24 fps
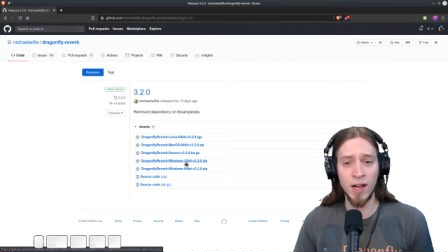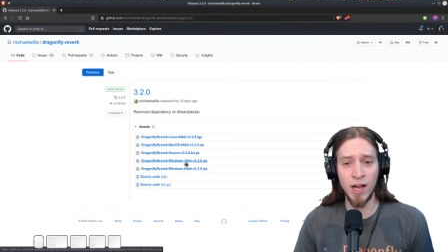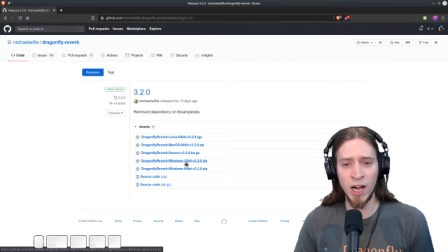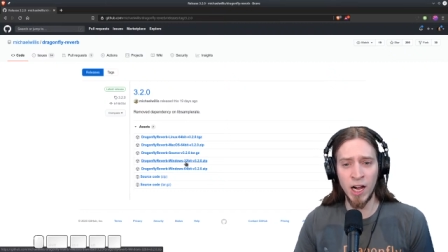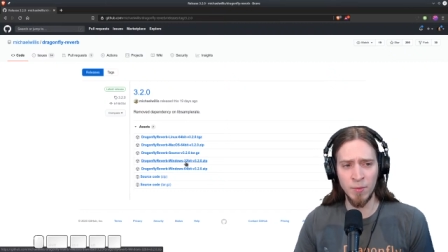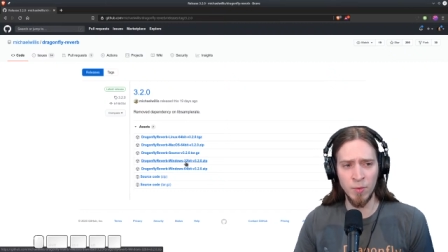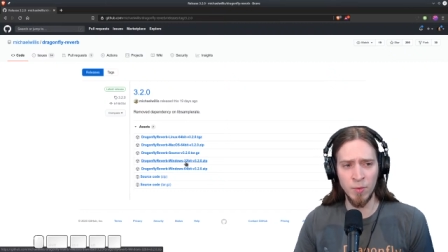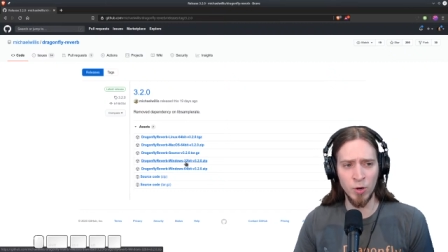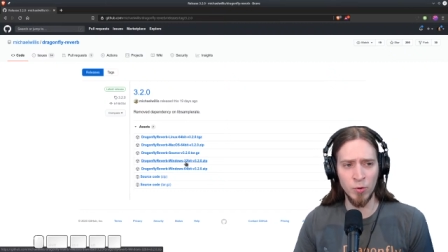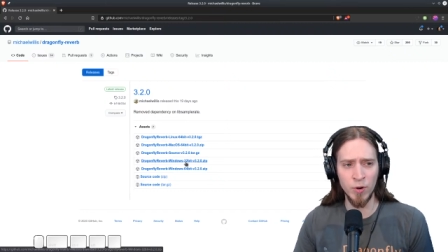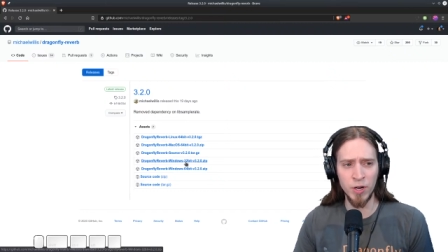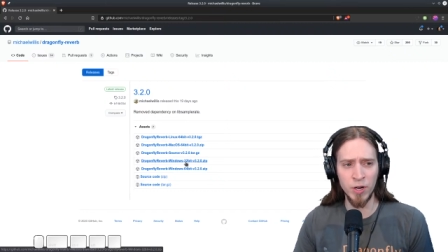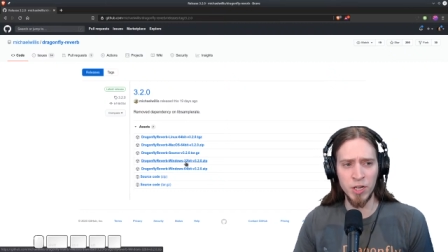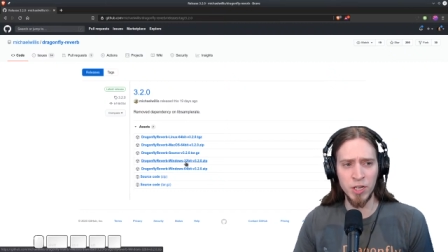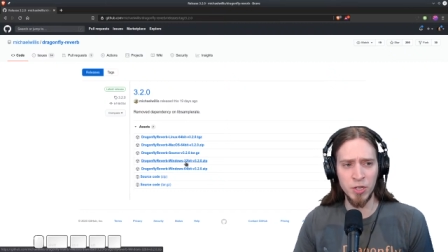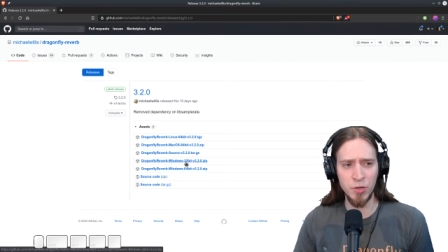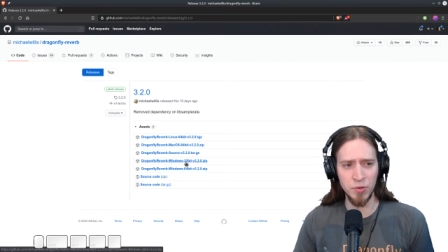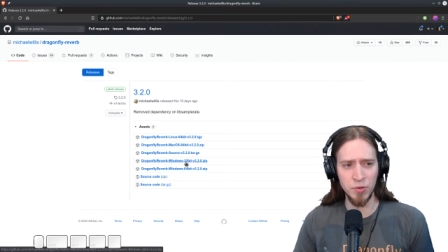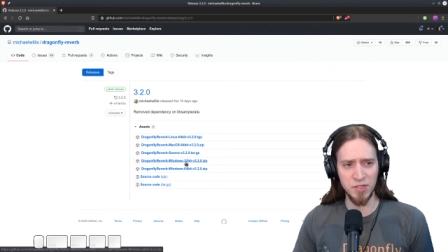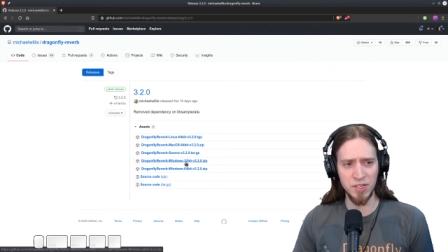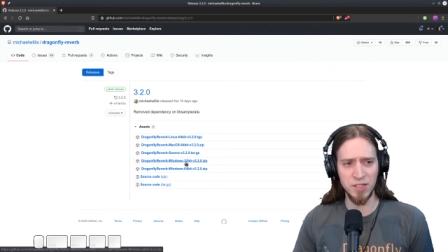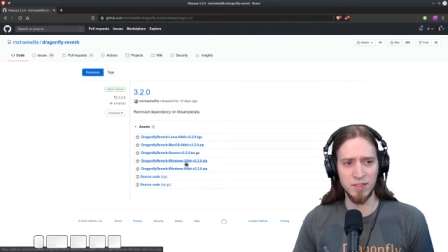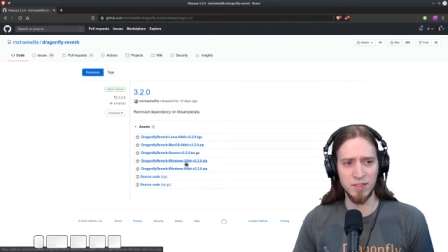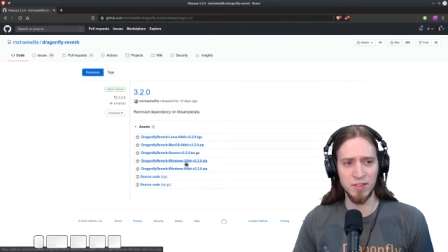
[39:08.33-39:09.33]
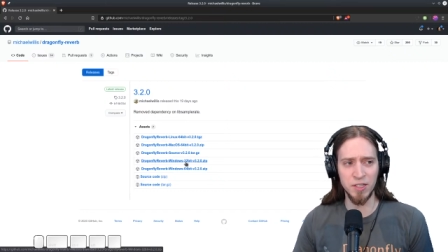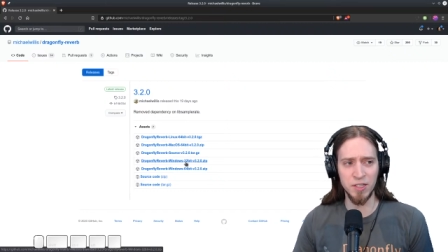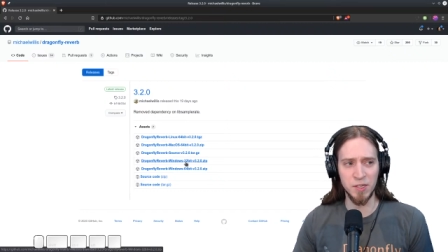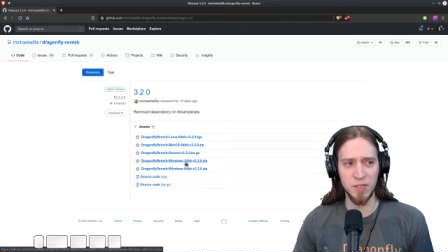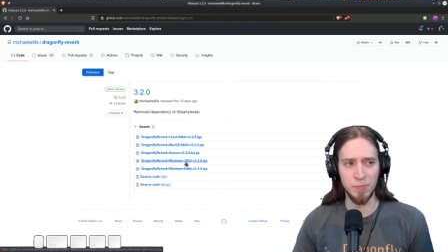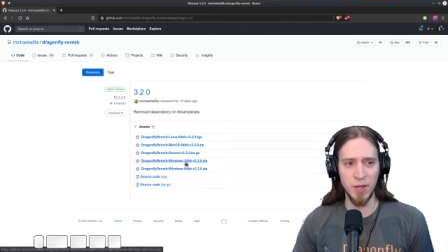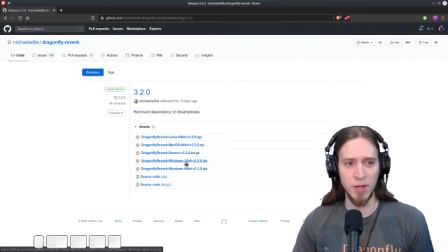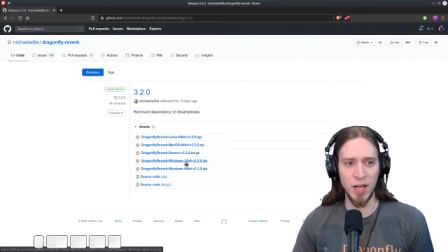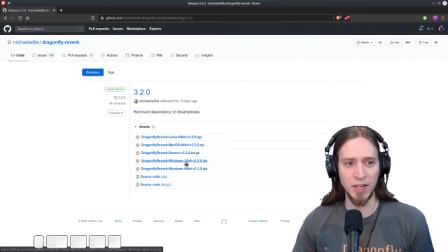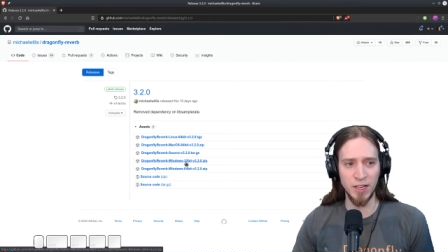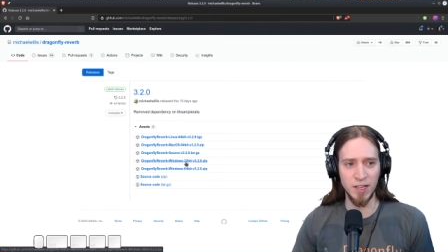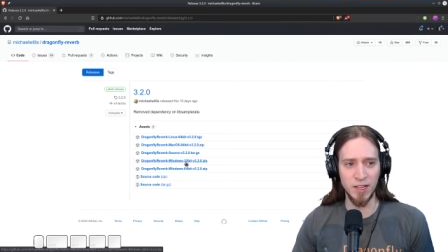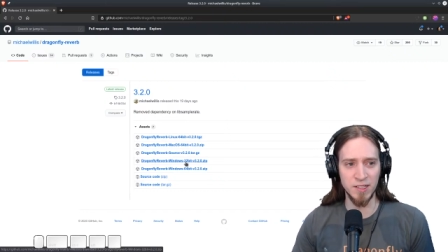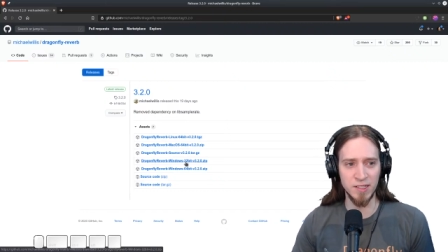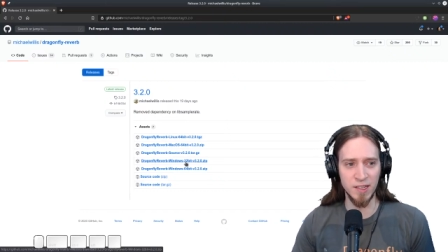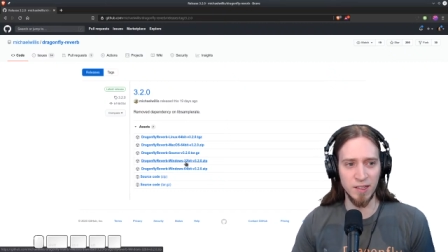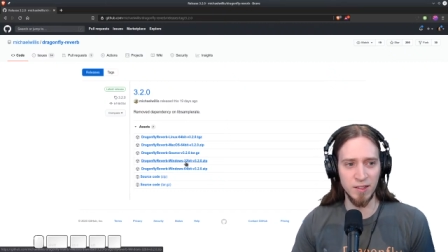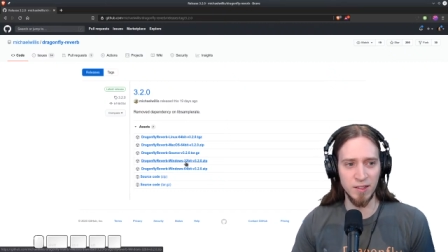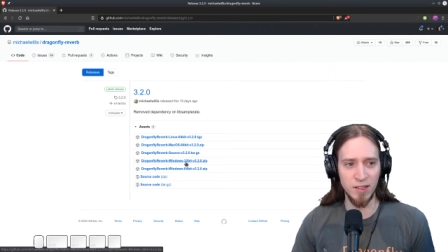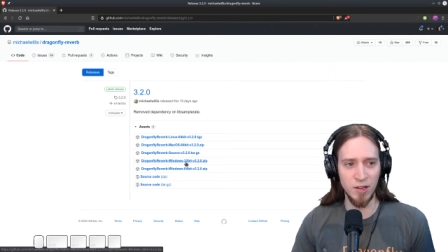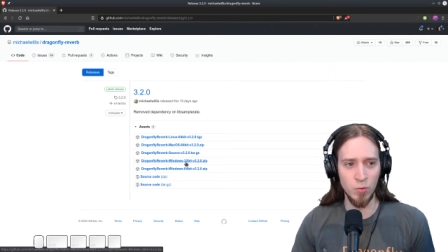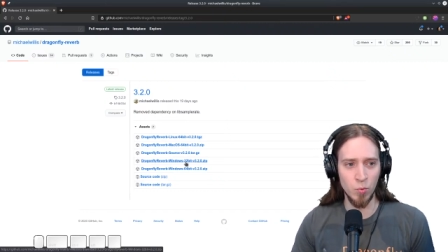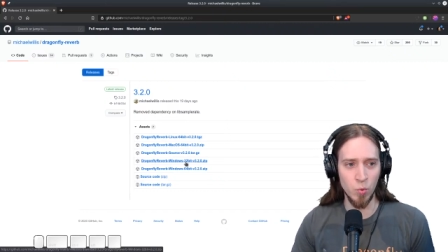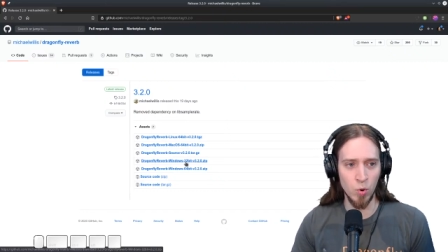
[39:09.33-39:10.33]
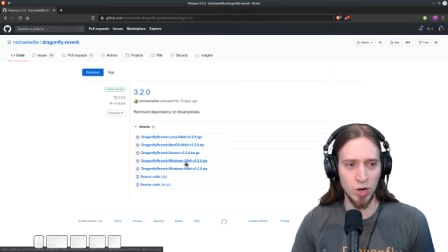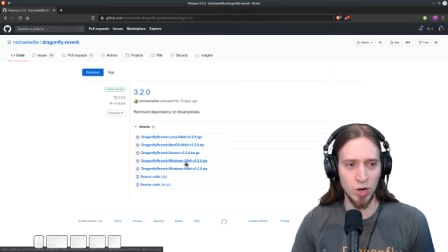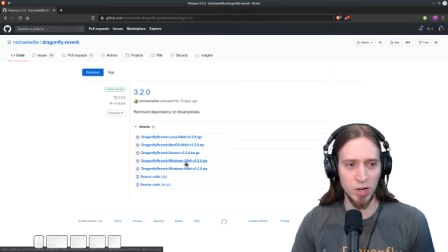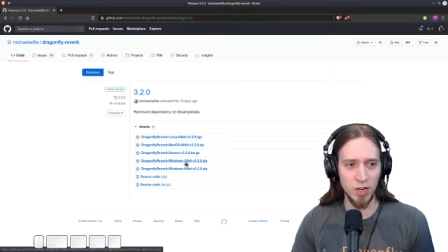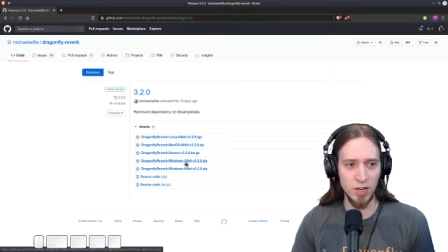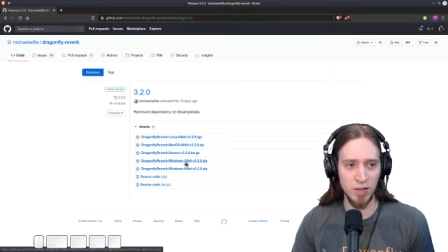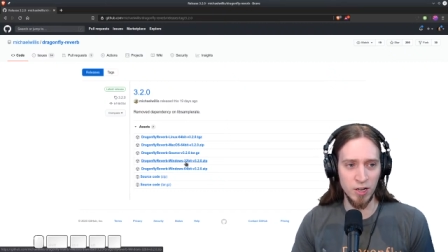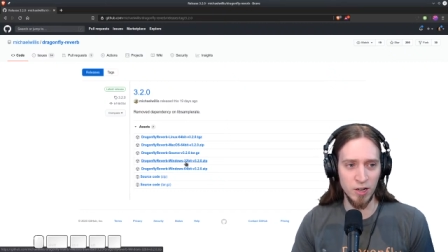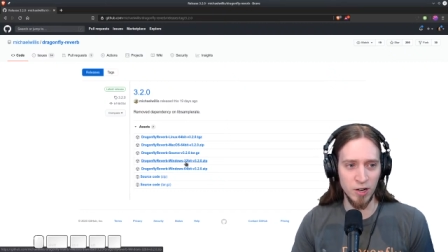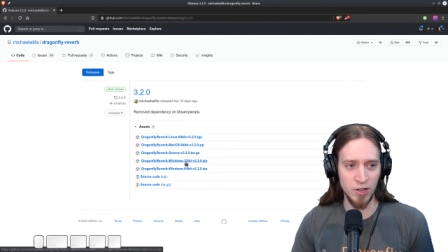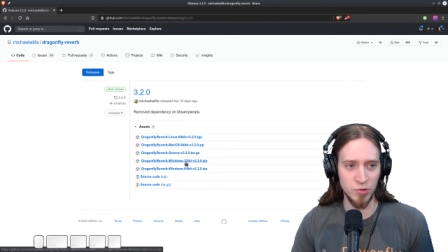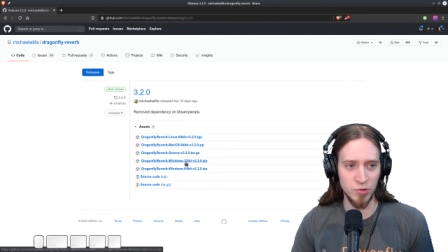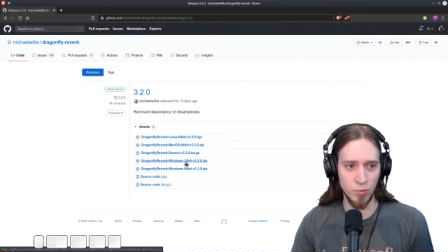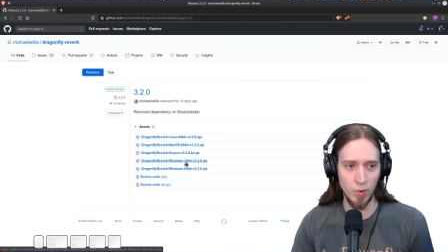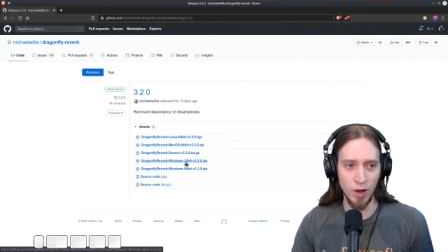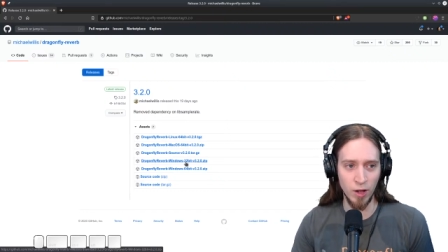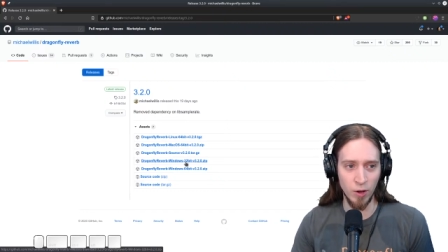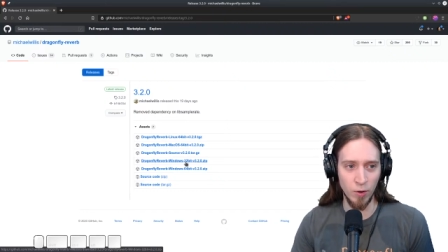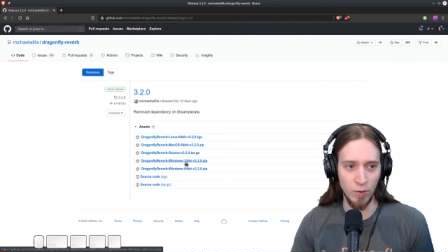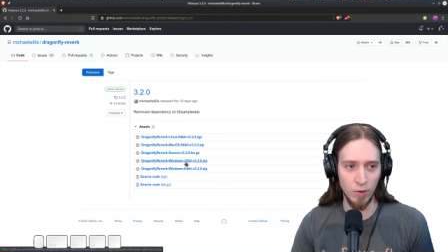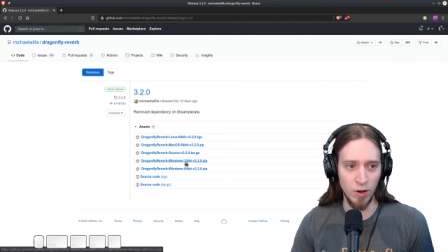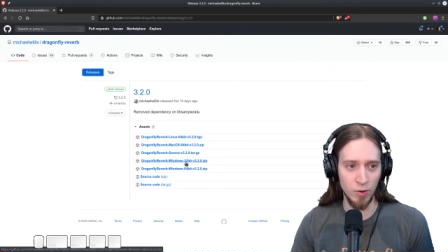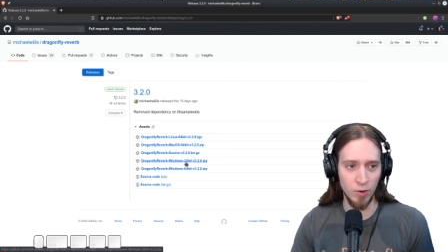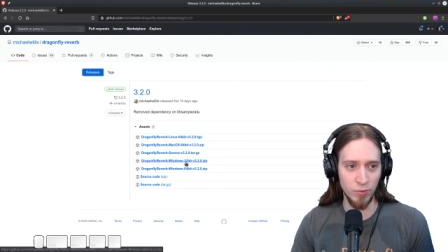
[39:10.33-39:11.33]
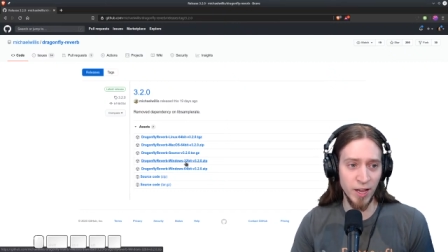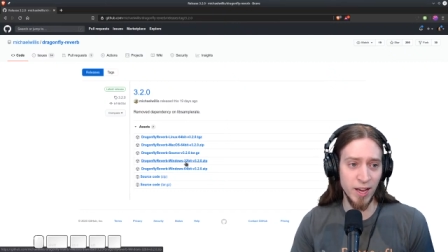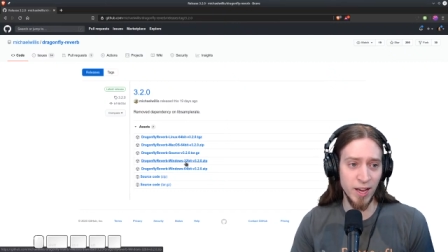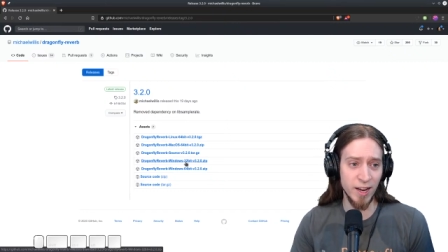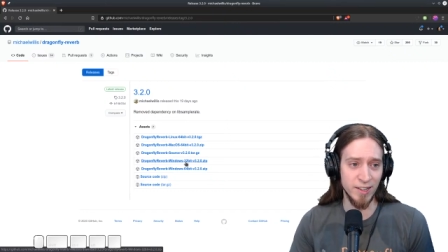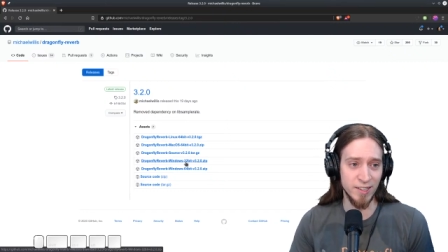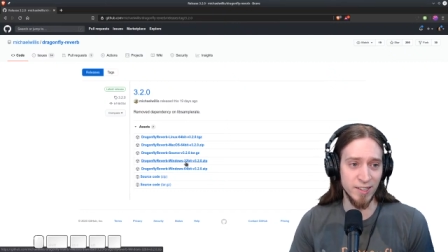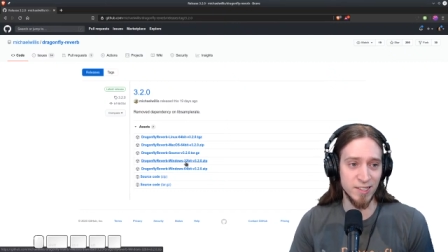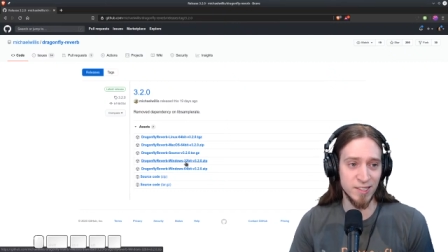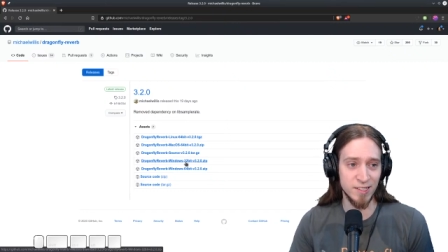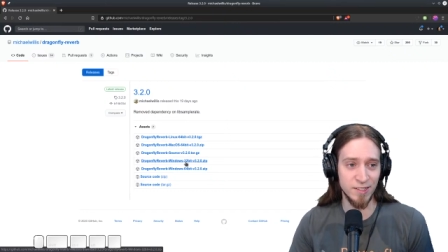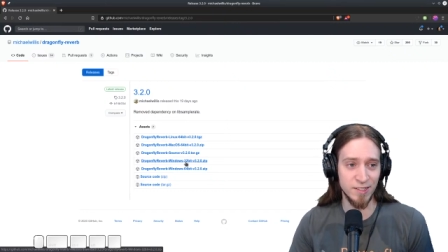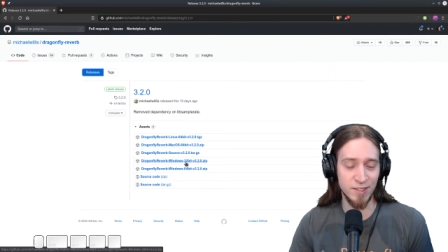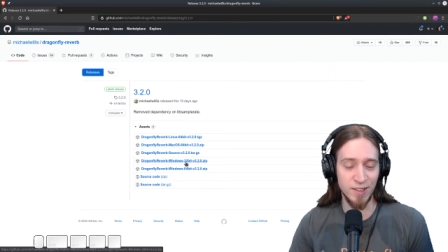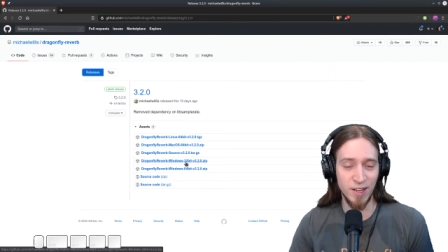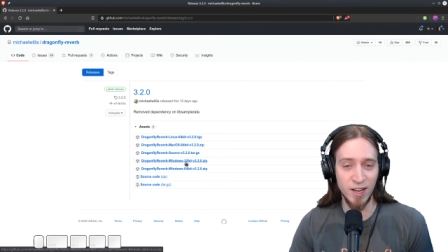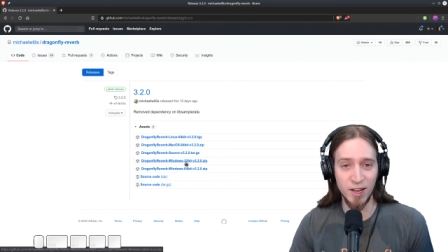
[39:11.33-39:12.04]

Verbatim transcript: I'm already using these plugins and they work here as well. Oh, nice.